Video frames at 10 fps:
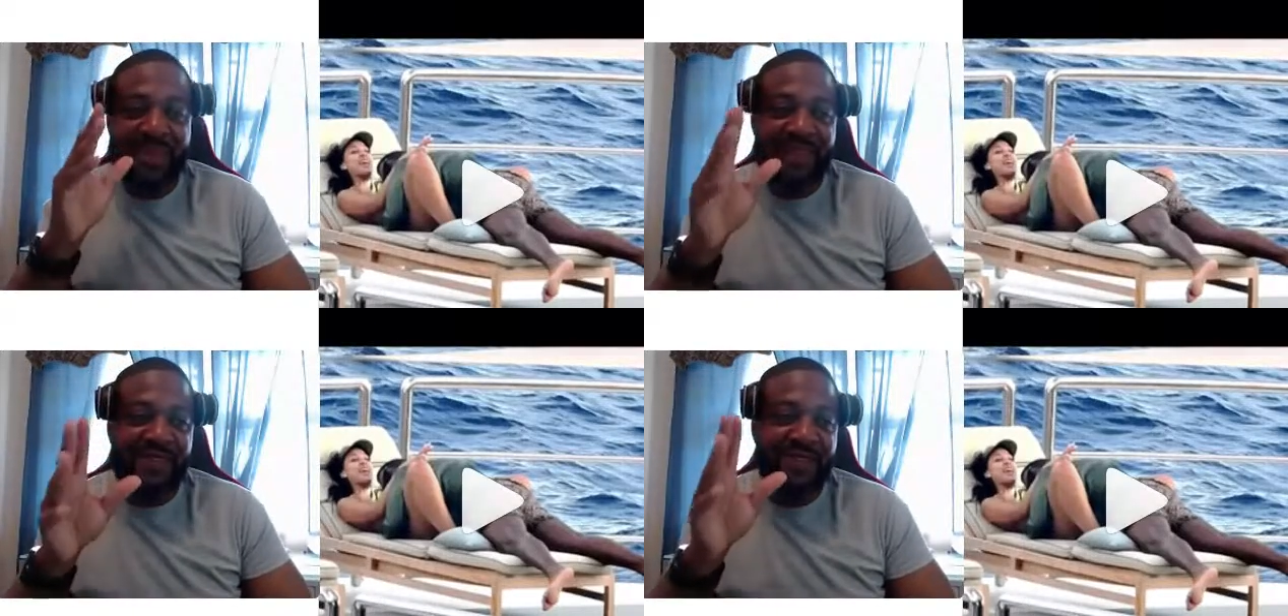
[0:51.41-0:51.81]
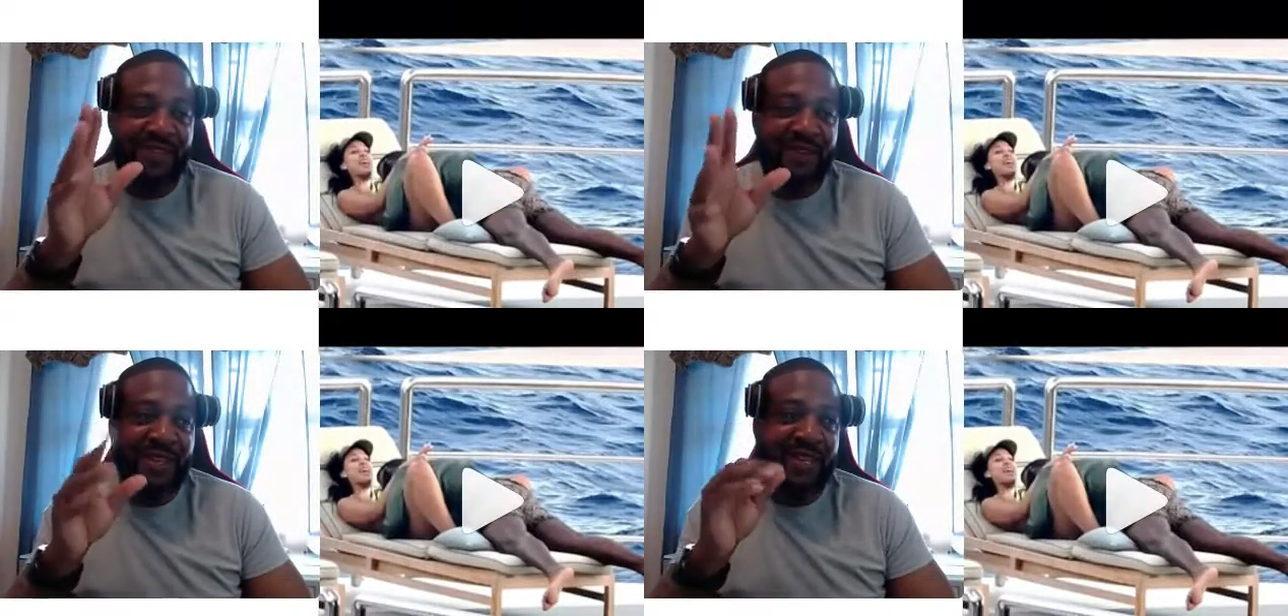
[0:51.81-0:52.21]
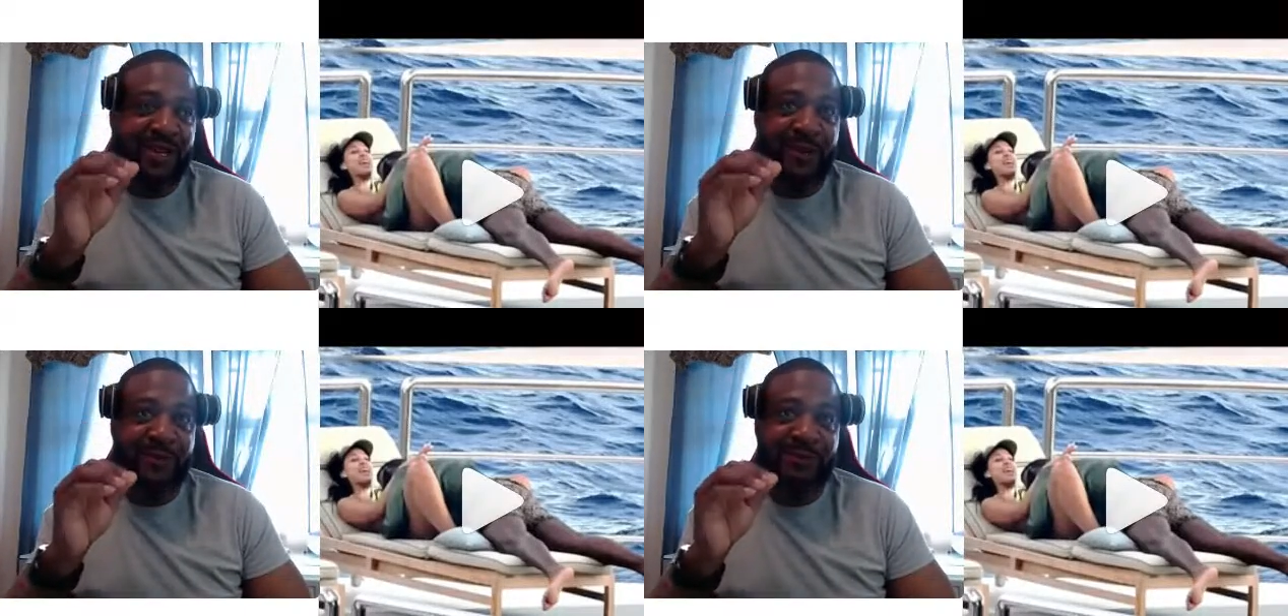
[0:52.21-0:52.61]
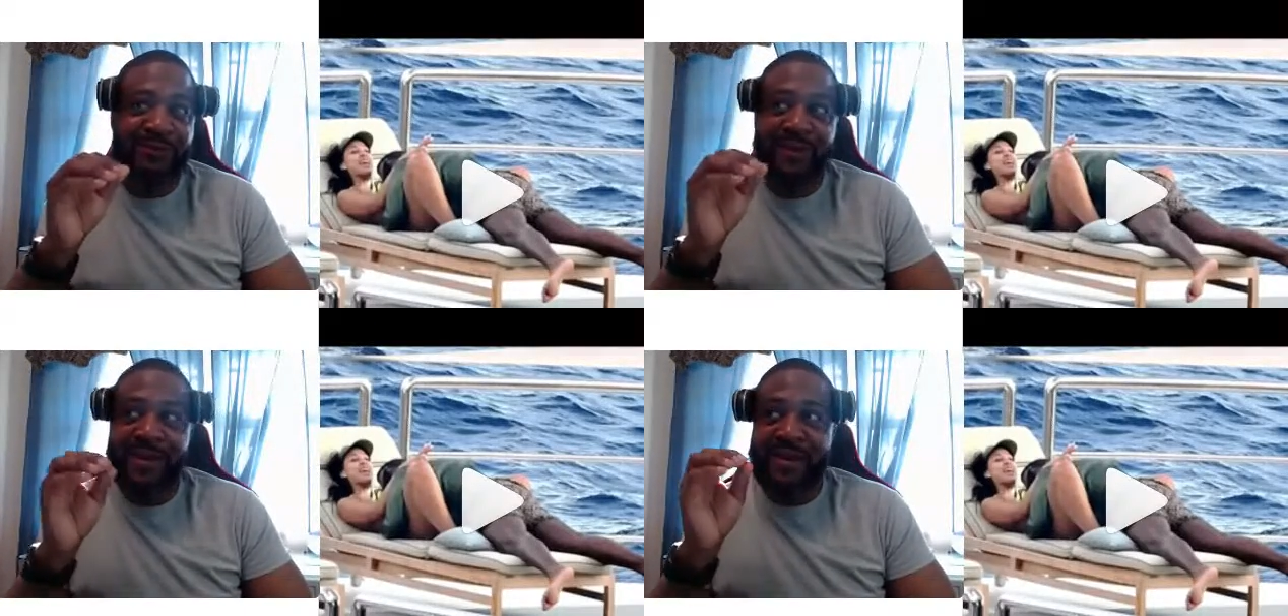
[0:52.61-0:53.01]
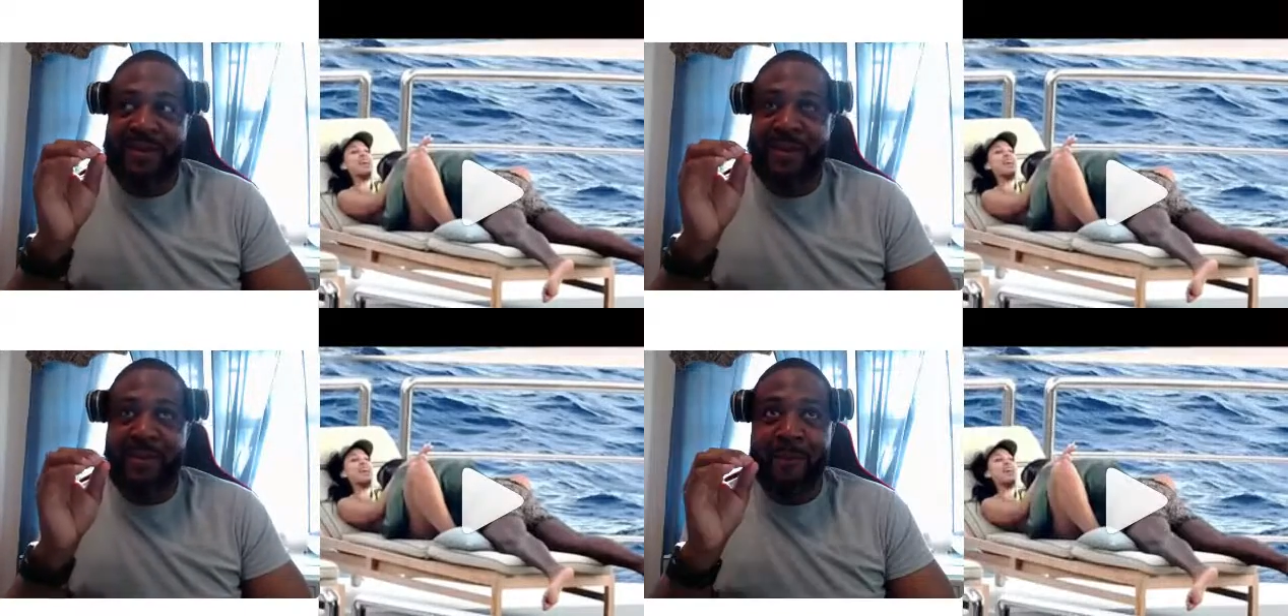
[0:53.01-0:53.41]
in this video,
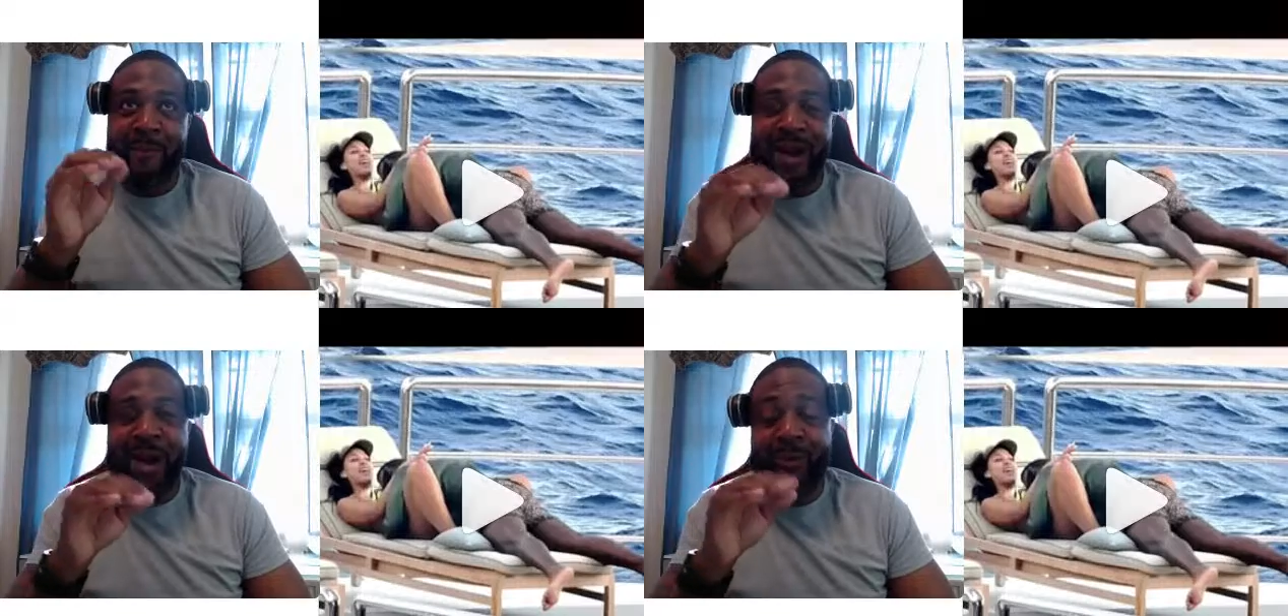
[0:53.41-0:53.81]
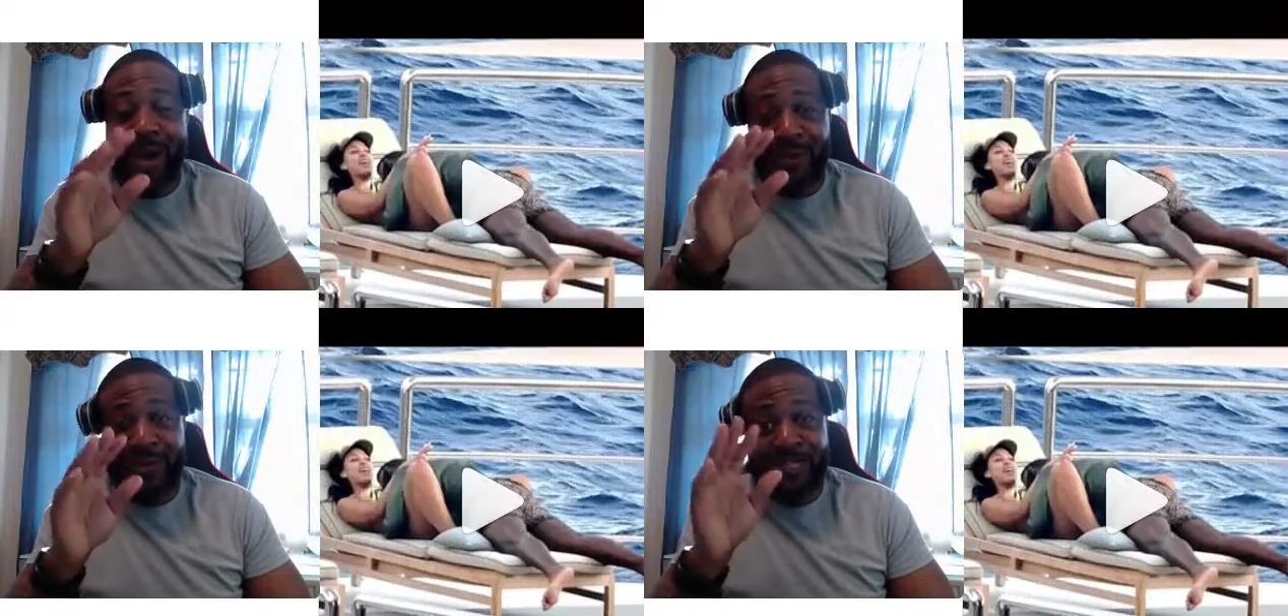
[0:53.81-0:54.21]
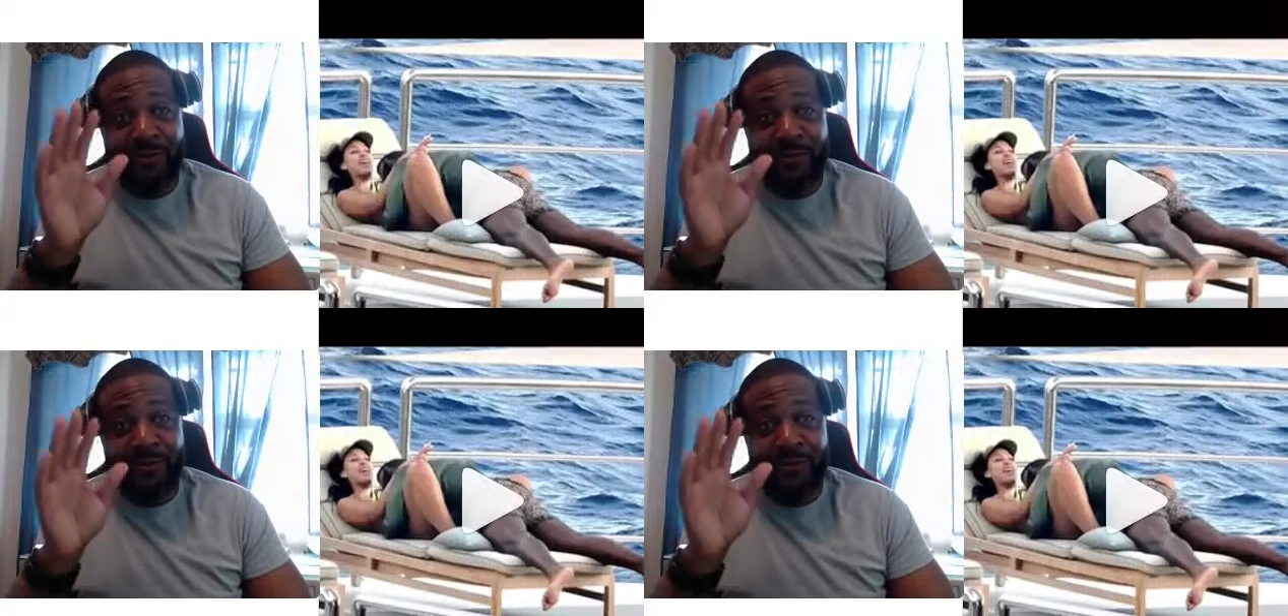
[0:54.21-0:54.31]
Bow Wow